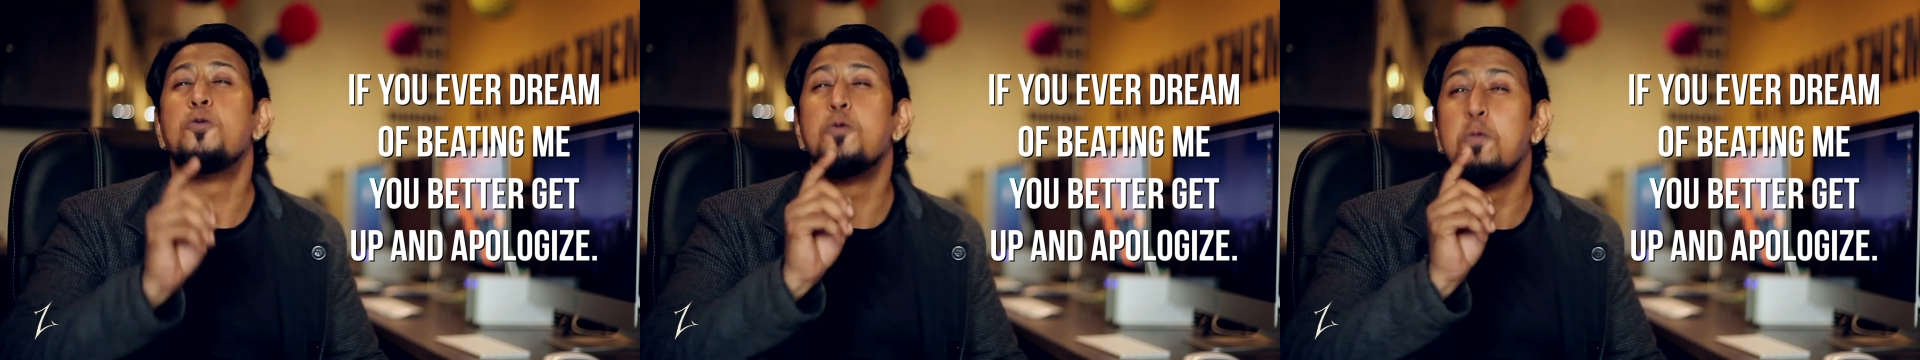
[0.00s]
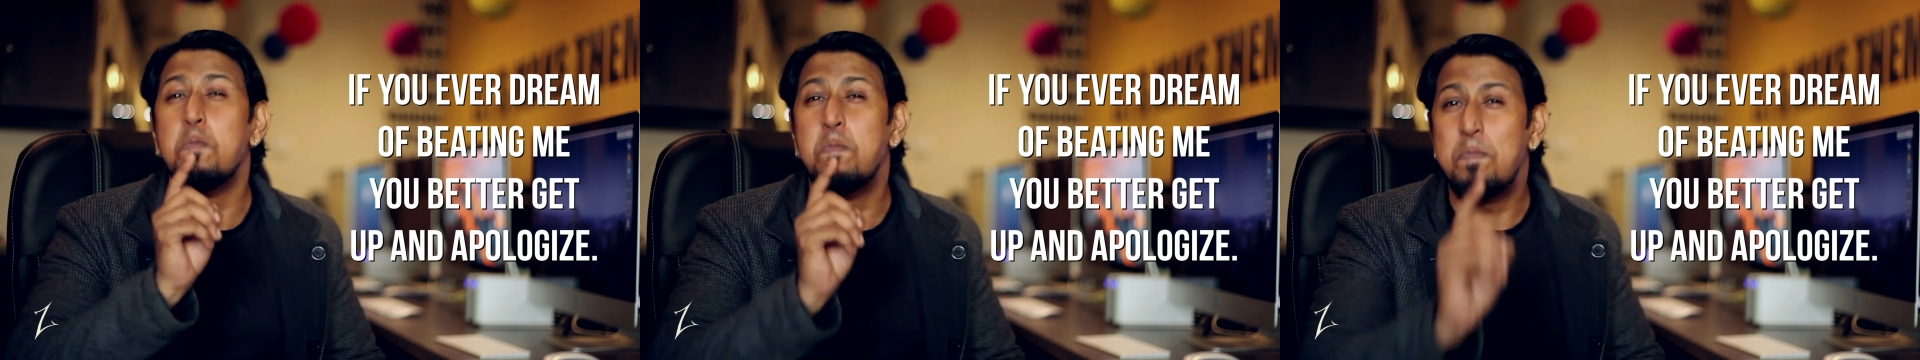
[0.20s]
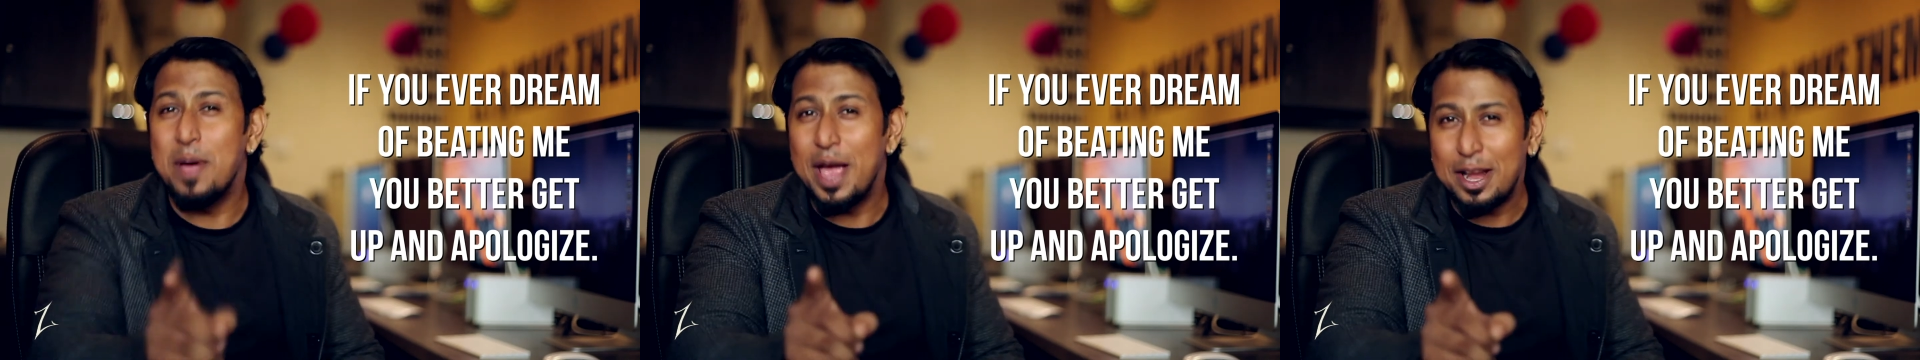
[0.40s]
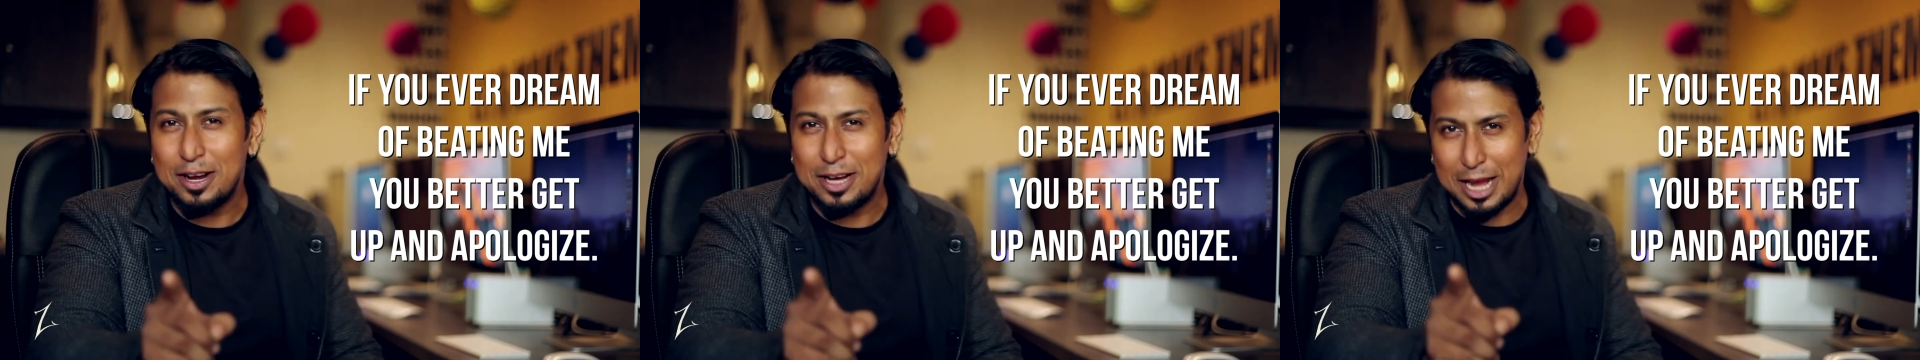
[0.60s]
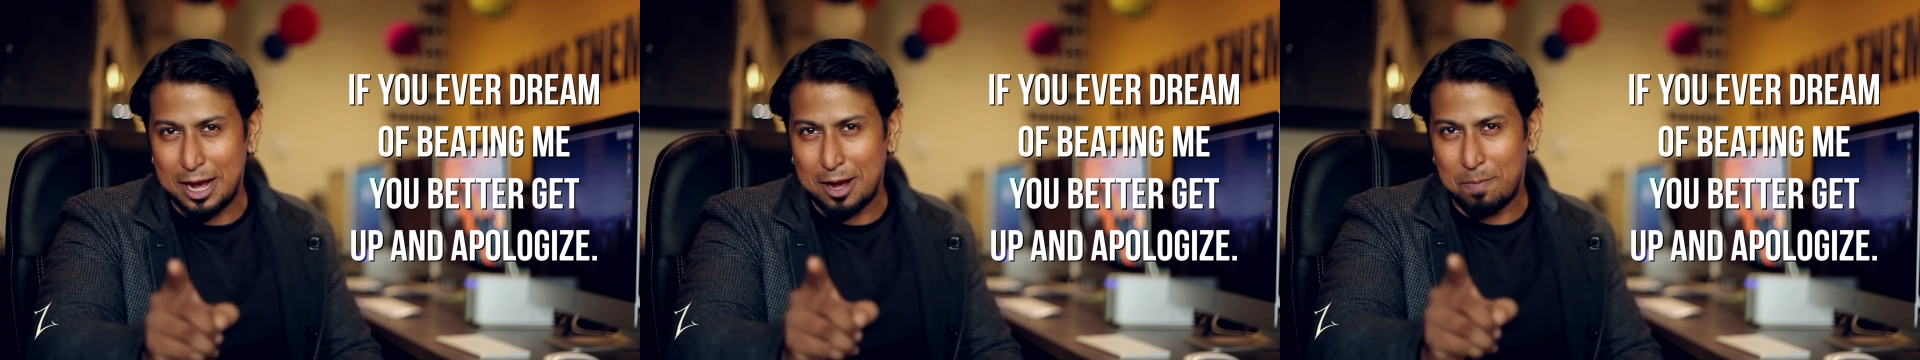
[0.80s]
you
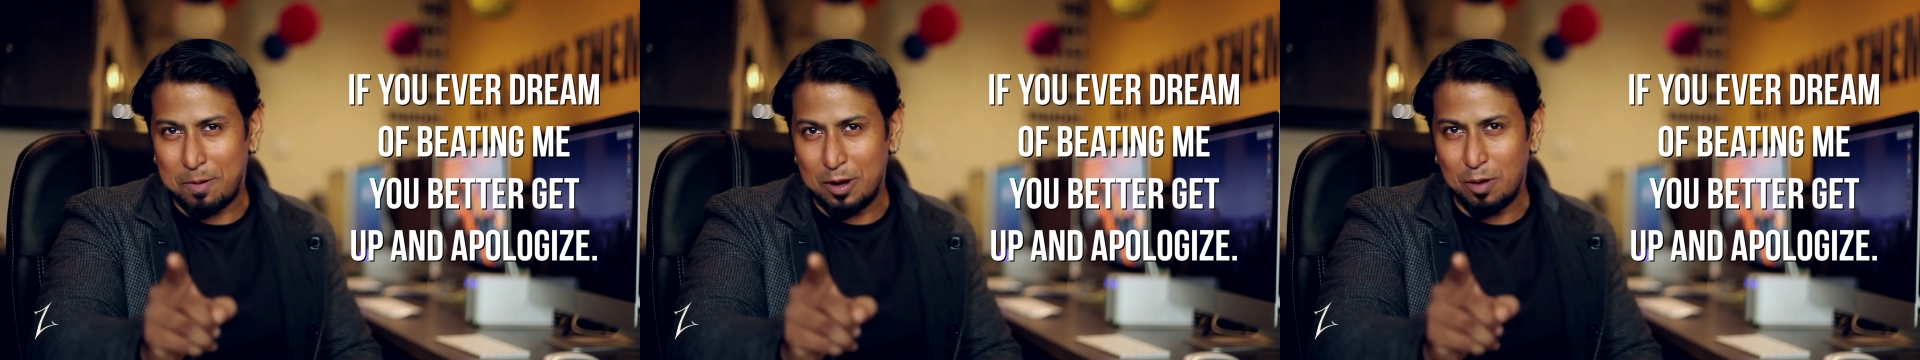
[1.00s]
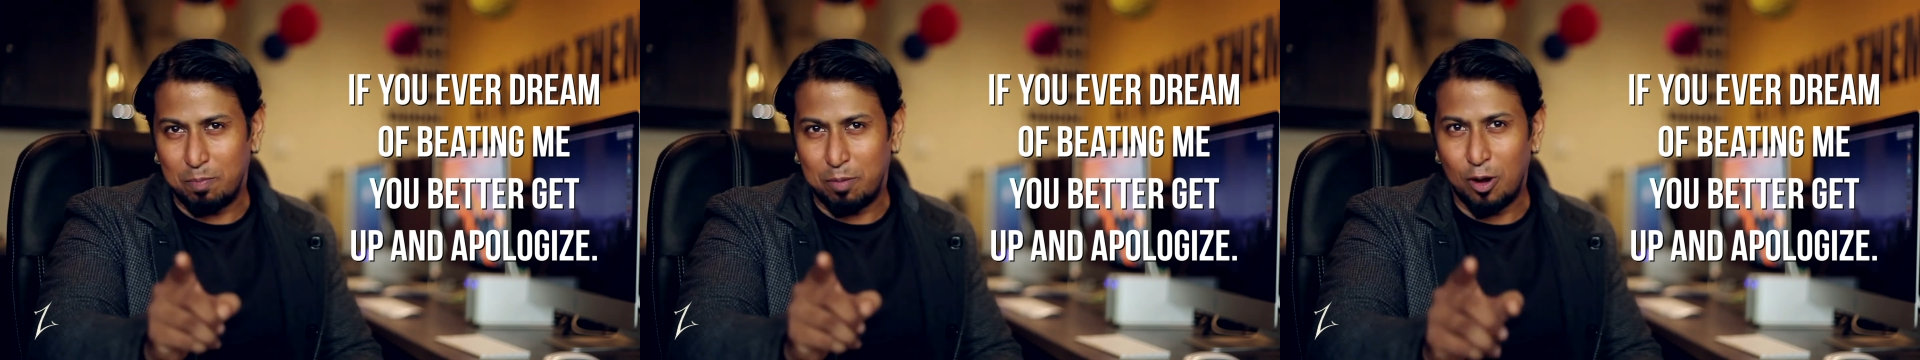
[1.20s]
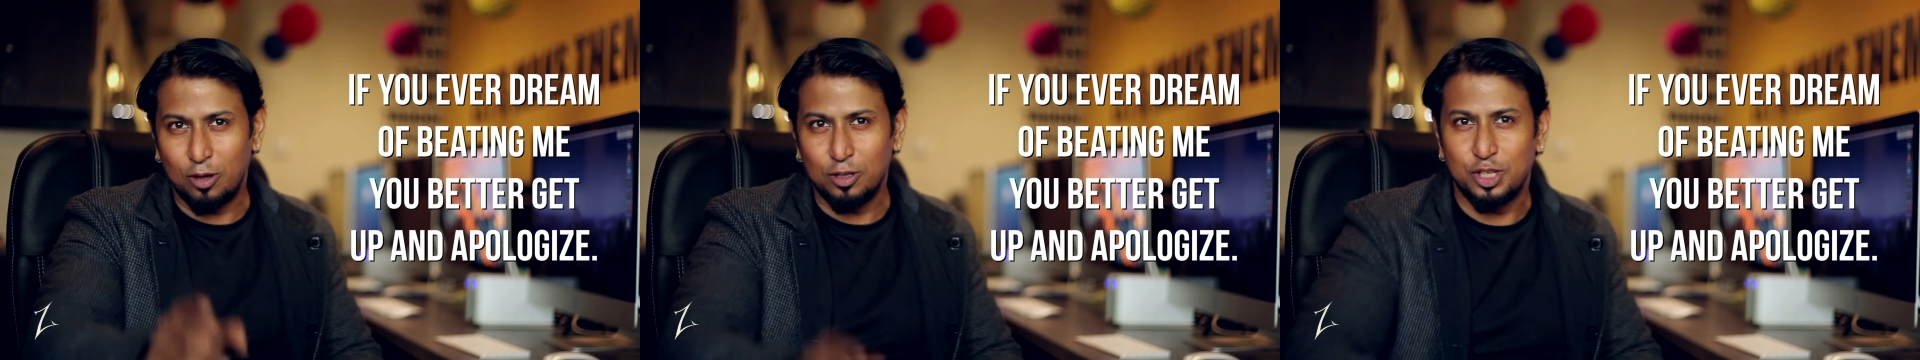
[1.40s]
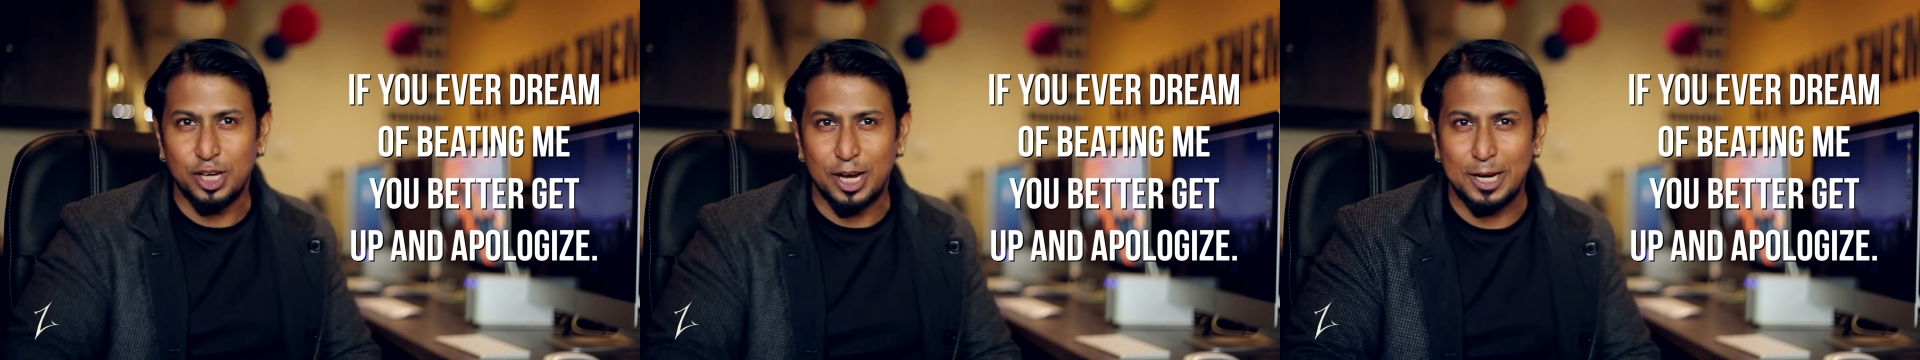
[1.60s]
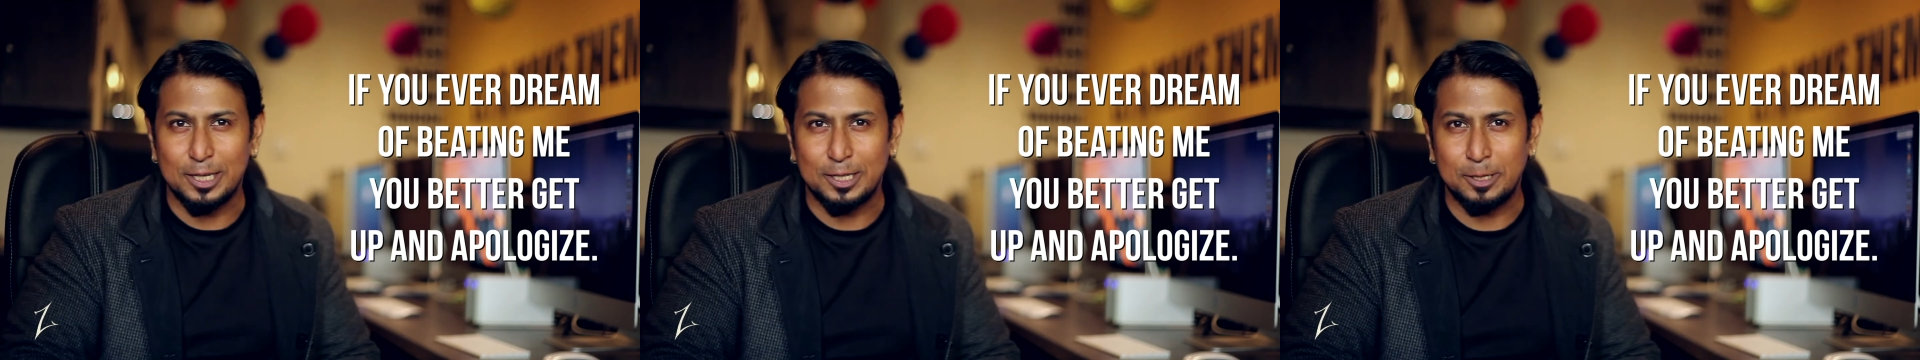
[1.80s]
better get up and
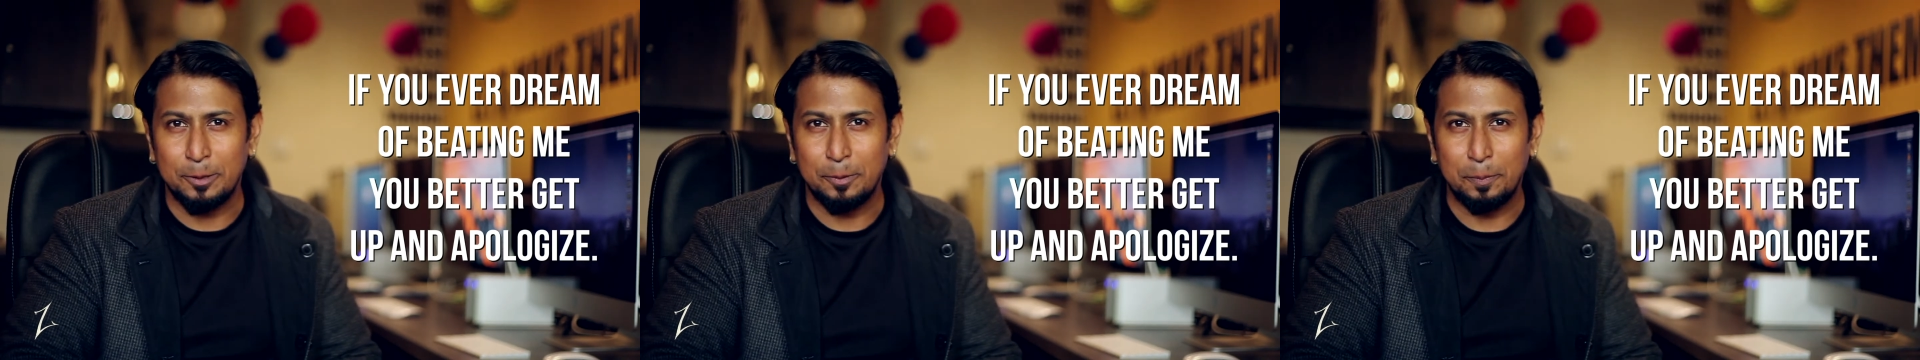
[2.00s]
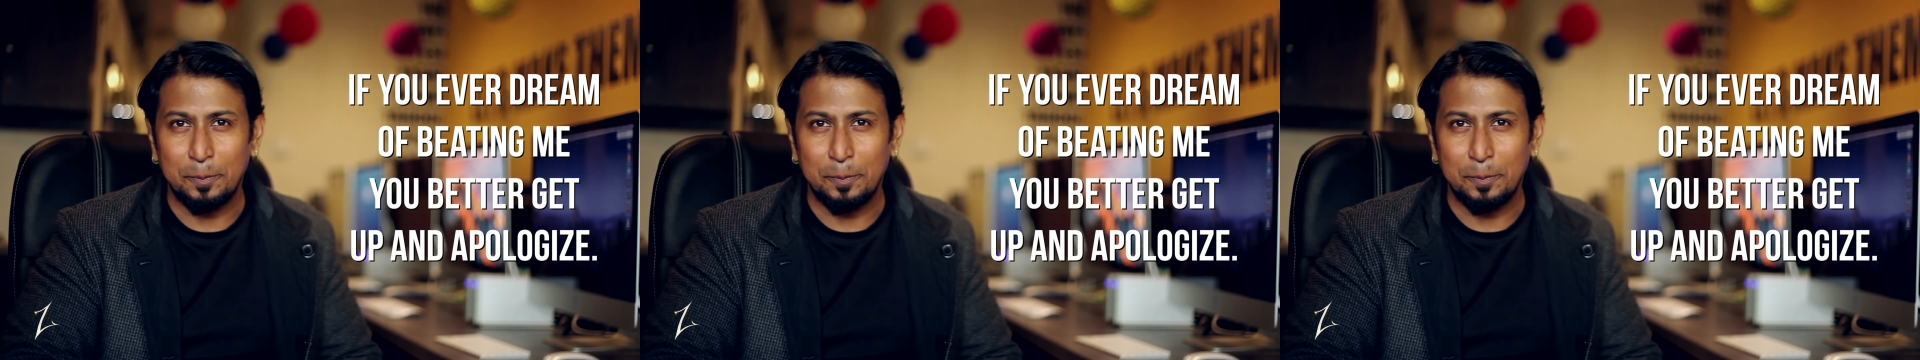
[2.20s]
apologize.